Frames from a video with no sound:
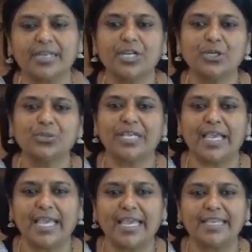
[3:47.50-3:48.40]
to the
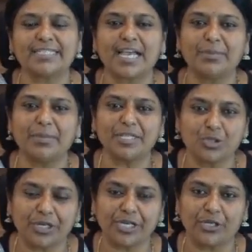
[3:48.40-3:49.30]
age and
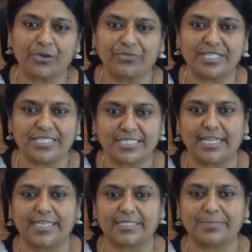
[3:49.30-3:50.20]
maturity of the
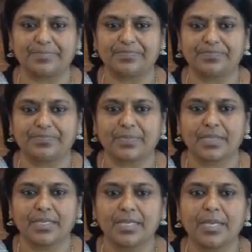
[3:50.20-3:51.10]
child.
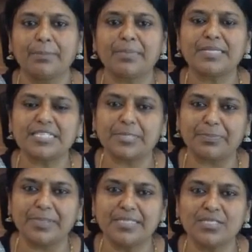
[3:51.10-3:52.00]

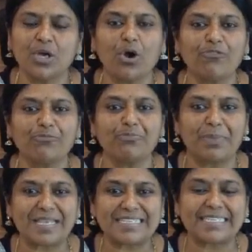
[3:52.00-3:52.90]
Principles of
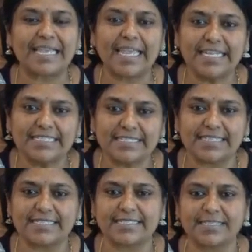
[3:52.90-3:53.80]
best
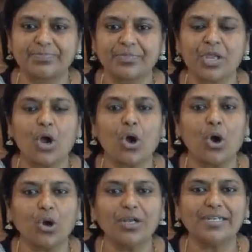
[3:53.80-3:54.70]
interest.
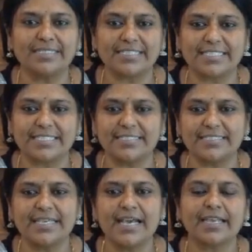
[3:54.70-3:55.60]
All
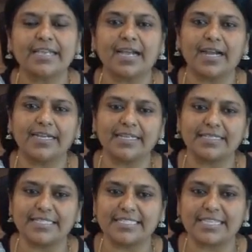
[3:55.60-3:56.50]
decisions regarding
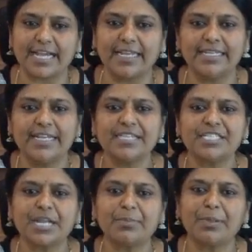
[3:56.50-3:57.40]
the child
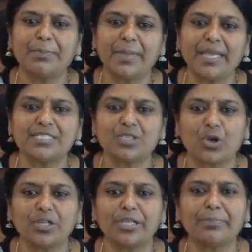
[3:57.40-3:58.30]
shall be based
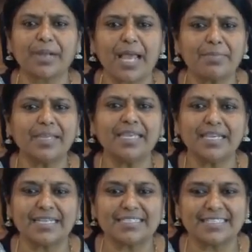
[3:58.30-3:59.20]
on the primary
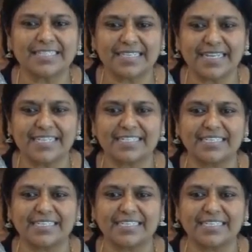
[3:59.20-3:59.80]
consideration